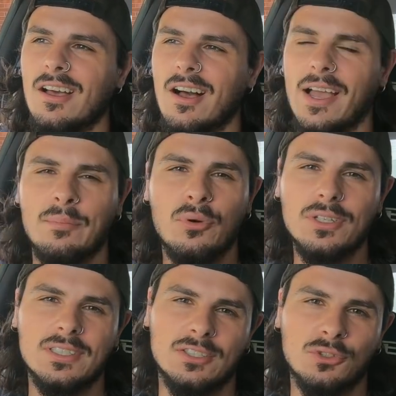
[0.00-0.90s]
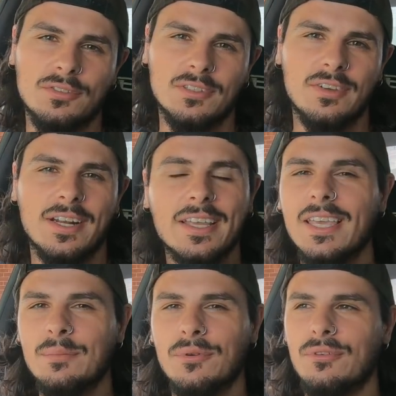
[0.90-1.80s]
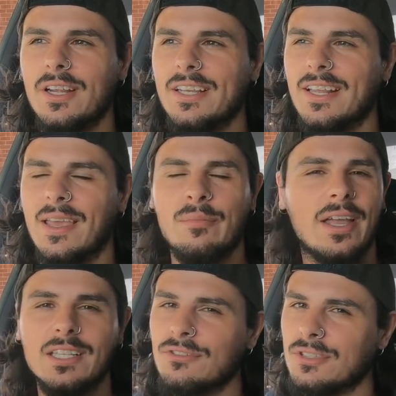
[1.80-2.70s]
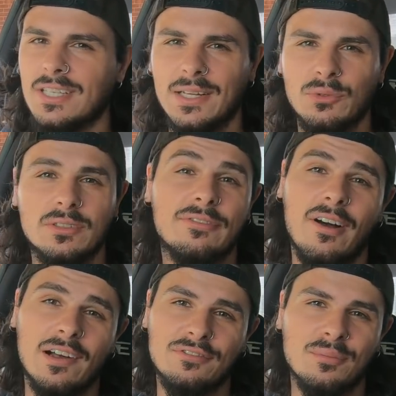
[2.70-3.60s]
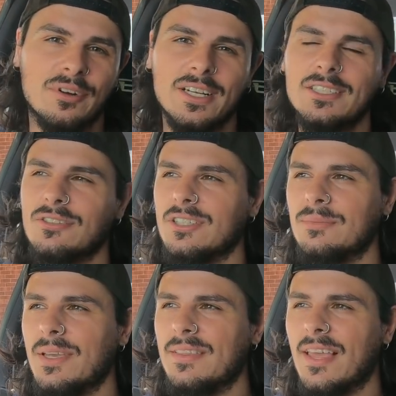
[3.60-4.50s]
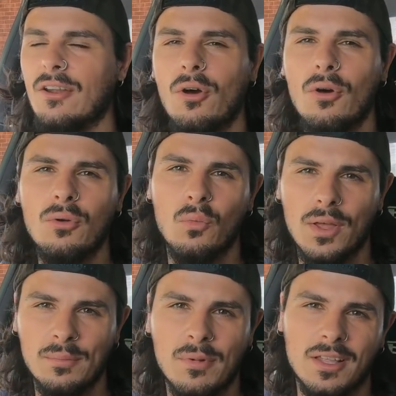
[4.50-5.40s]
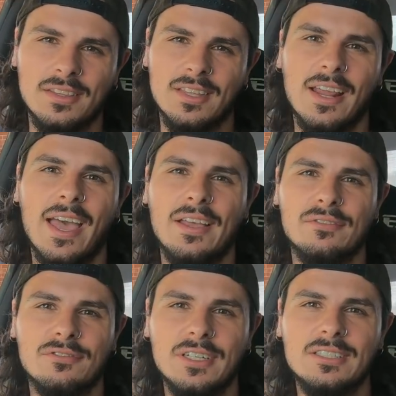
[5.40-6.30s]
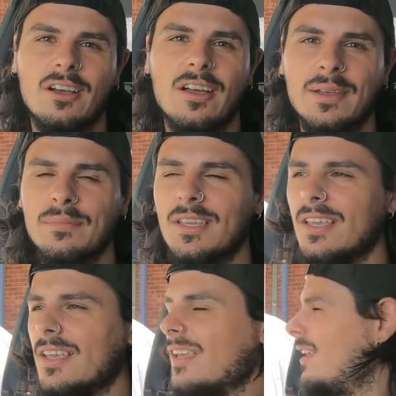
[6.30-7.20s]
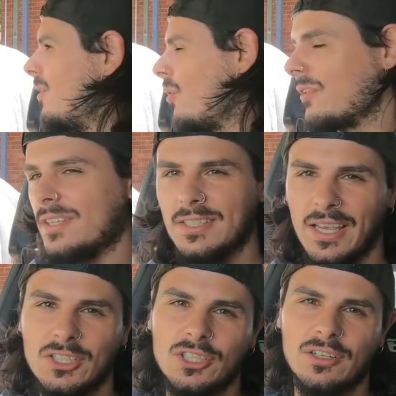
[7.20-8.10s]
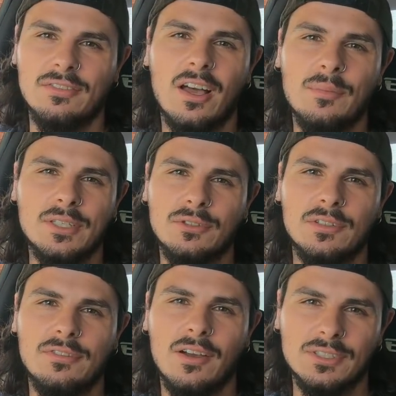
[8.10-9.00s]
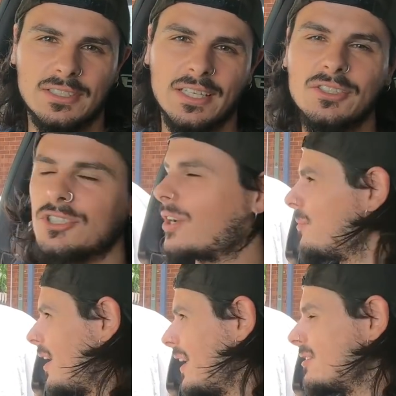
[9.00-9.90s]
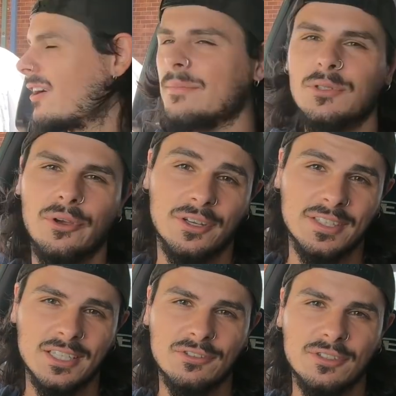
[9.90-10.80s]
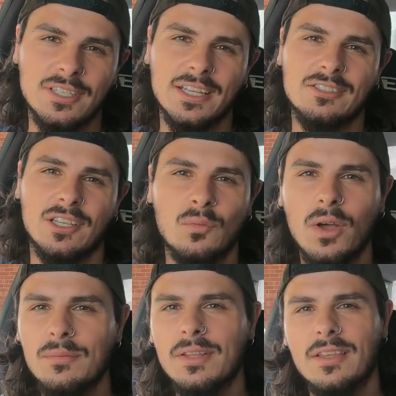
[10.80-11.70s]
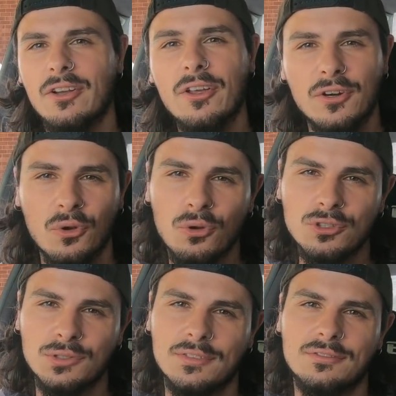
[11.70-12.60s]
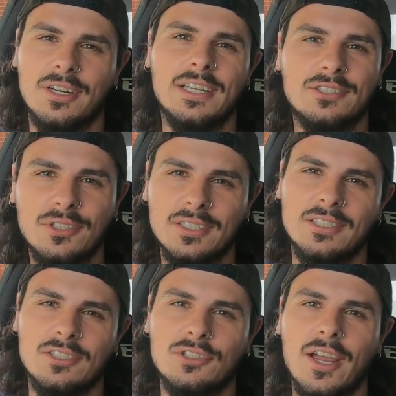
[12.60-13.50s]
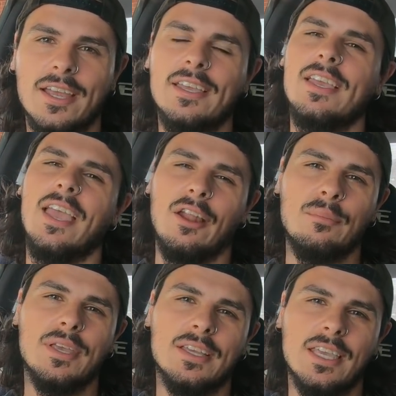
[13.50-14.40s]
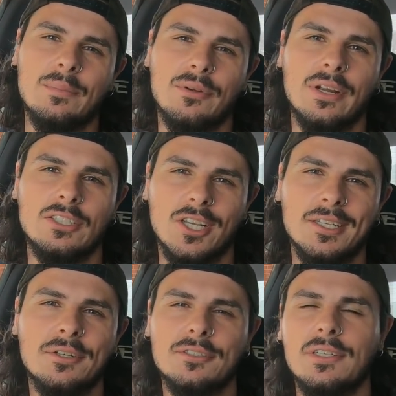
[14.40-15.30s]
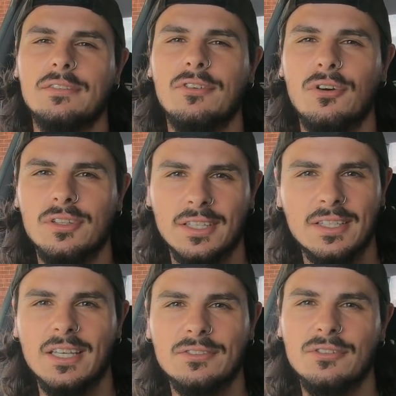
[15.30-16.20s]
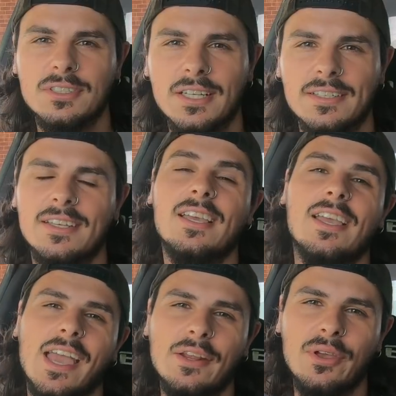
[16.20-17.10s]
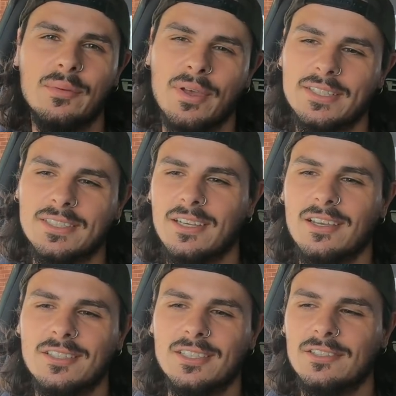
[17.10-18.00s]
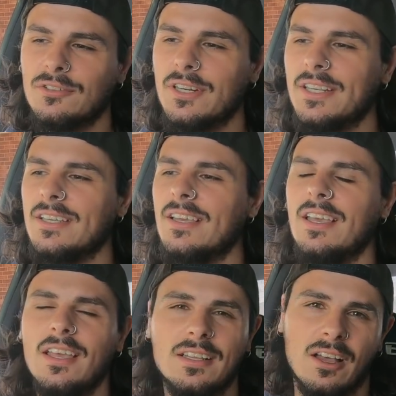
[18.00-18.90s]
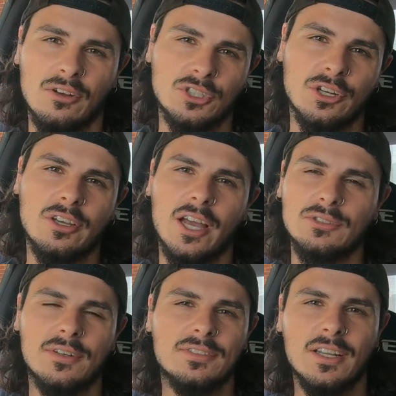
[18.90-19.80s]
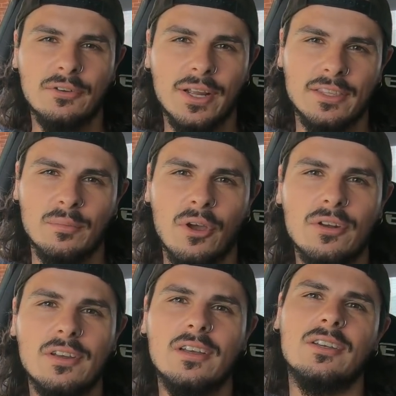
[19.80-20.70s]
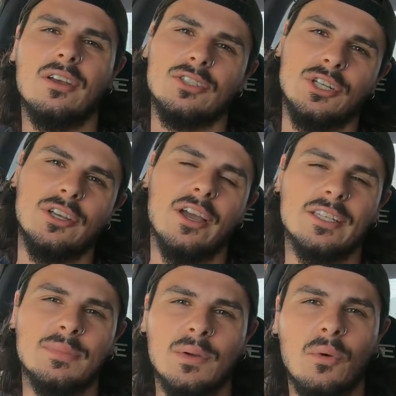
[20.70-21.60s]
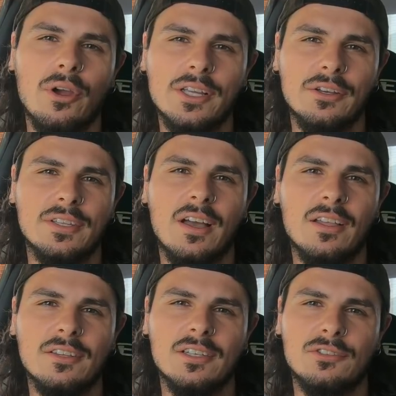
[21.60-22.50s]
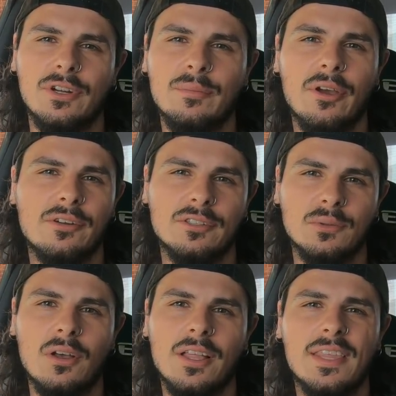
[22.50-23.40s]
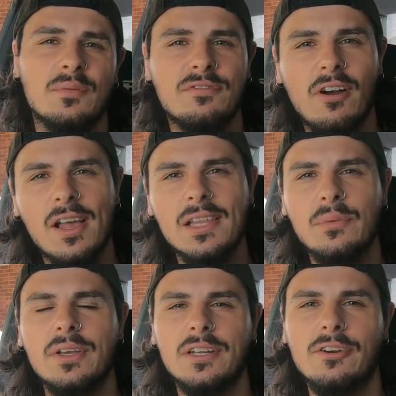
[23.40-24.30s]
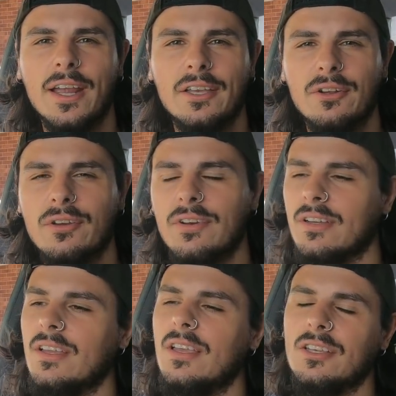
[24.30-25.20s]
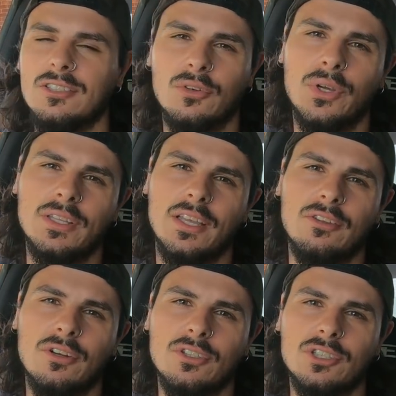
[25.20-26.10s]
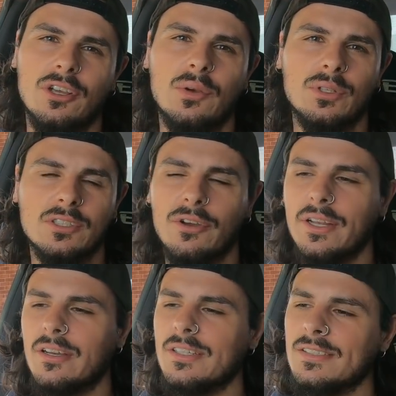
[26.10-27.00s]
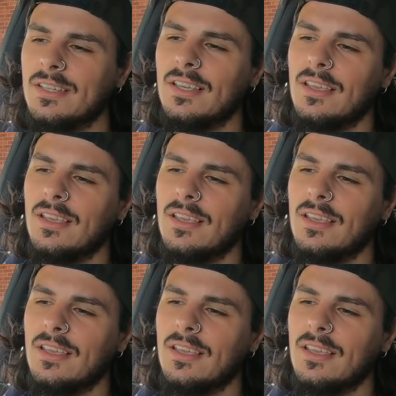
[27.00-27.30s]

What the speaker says: I booked a drift event at Keeper Reed and my S14 was far from ready, so I spent that whole 1 month that I had of free time while this engine of the RB25 was at the engine shop. I had time to work on the S14, so in 1 month I got it all drift ready, took it to the track, and I'll be at Keeper Reed January 24th in the S14. Anyway, back to the R33. I'll show you guys what I've done around the motor. I'll show you guys me working on the R33 motor as well, and then finally we're going to crank it over. So quickly I thought I'd show you what's going on.